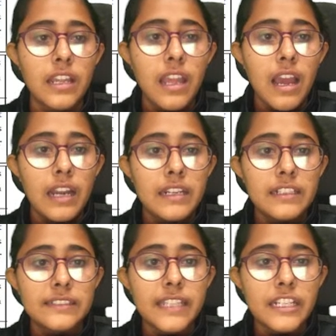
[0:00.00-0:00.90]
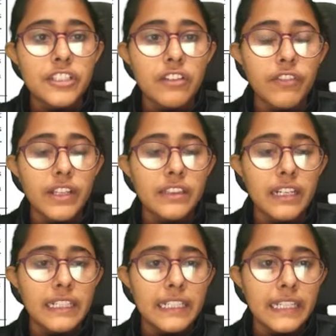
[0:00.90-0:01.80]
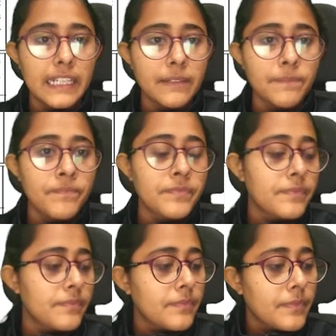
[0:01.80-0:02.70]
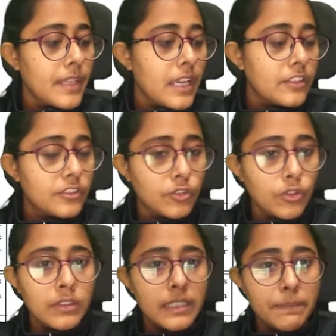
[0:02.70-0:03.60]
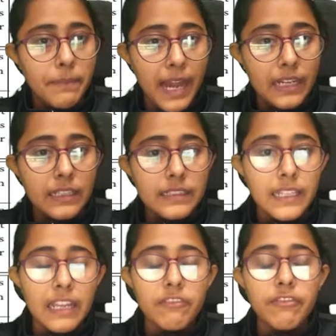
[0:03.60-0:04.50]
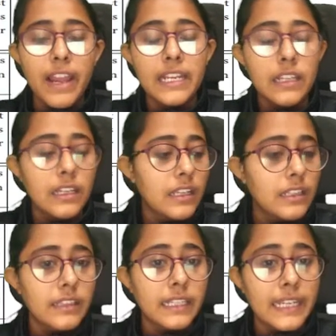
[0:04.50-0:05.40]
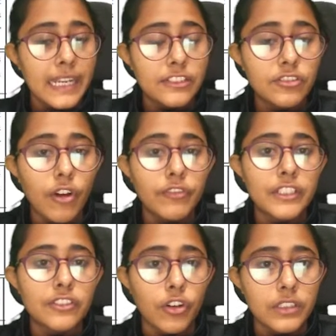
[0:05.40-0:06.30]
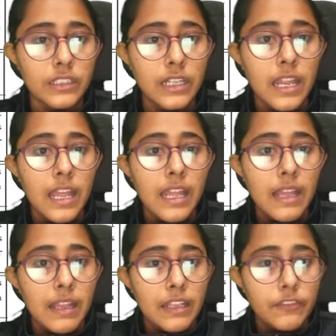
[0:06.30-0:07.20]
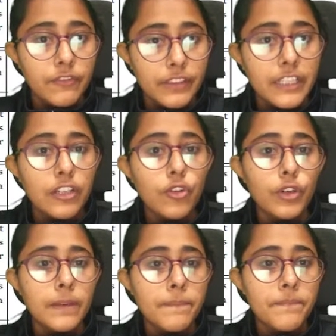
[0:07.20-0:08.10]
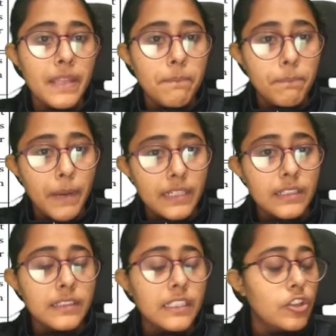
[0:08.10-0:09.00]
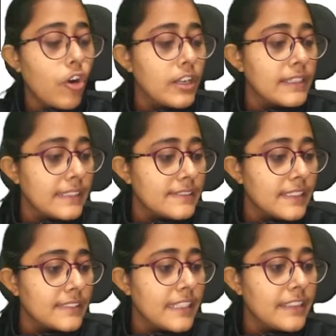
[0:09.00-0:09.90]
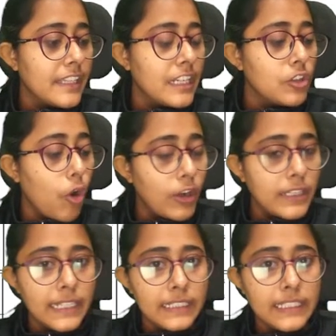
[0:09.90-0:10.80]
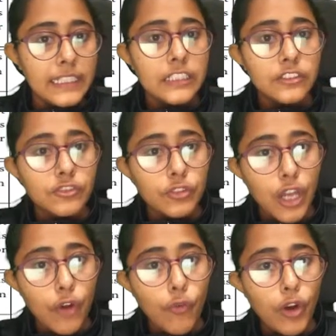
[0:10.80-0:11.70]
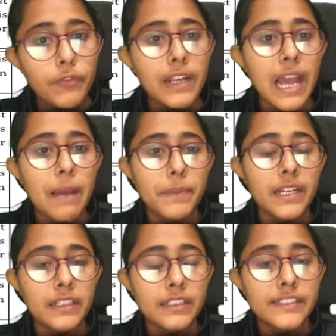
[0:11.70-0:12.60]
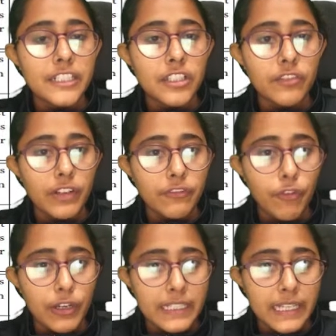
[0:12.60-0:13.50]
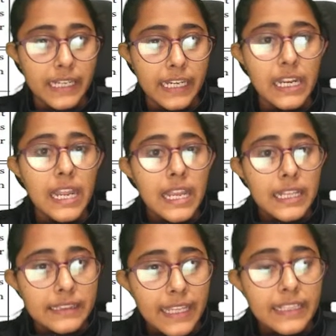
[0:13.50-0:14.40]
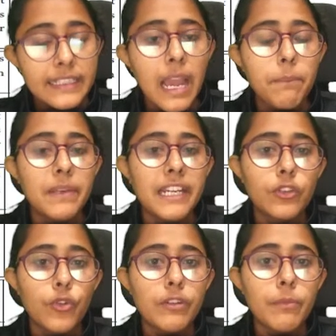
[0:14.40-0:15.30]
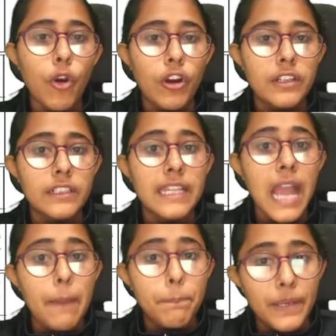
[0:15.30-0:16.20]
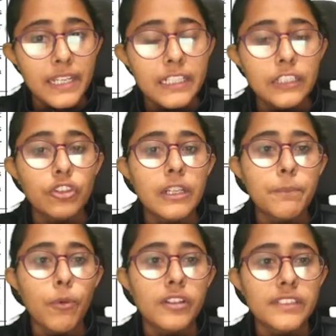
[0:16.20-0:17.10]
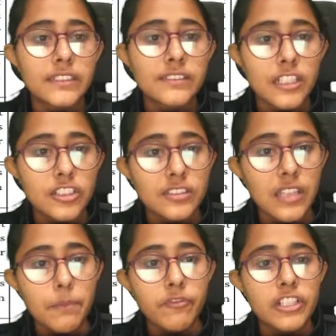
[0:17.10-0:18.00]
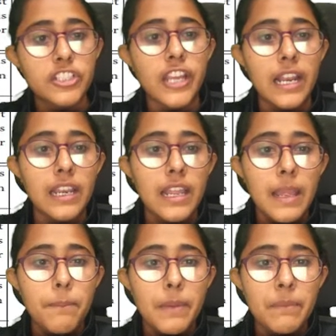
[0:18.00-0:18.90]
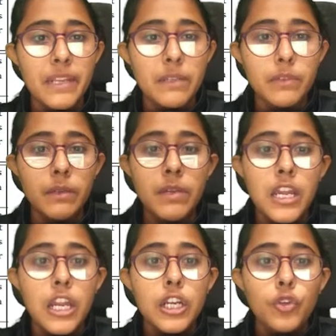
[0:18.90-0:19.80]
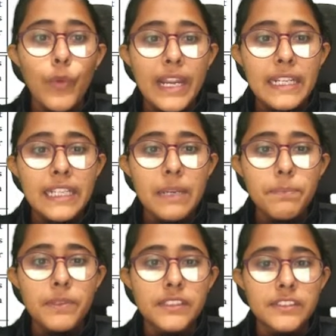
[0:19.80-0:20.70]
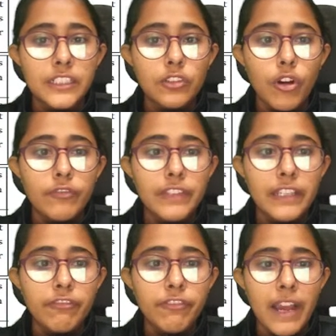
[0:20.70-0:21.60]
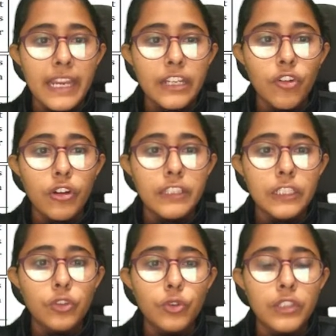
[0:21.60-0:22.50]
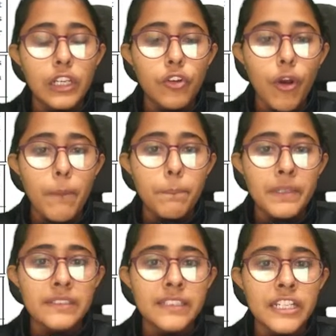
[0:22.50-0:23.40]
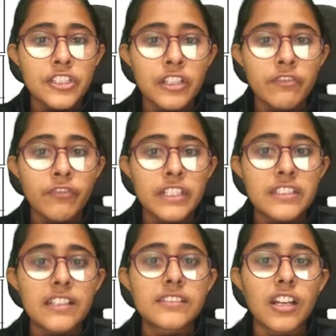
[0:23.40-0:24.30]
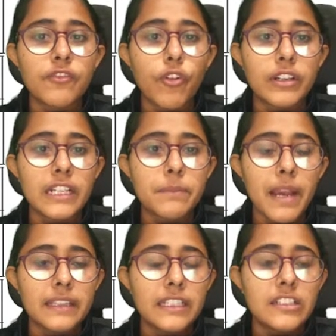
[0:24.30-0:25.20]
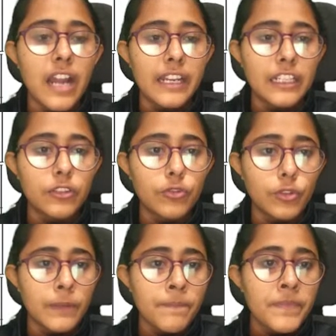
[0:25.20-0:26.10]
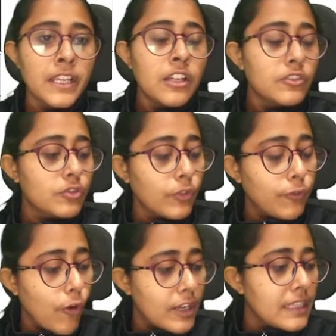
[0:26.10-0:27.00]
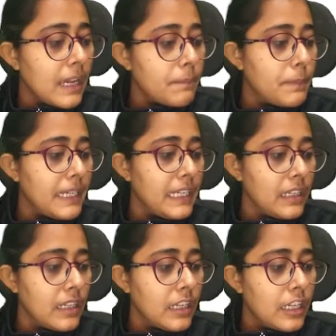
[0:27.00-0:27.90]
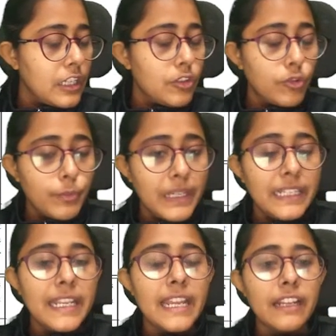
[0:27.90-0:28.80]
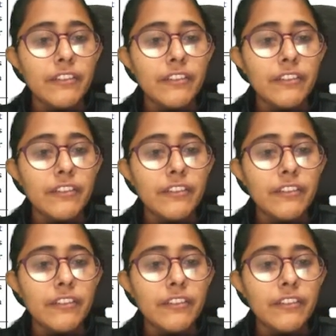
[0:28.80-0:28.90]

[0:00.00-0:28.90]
under section 138, so the bank, they can file the case of dishonor with the court, but the drawer then says that they are not guilty. So now what will happen under section 148? Then the appellate court may order the appellant to deposit such sum which shall be minimum 20% of the fine or the total compensation which is awarded by the trial court. So for the appeal to be taken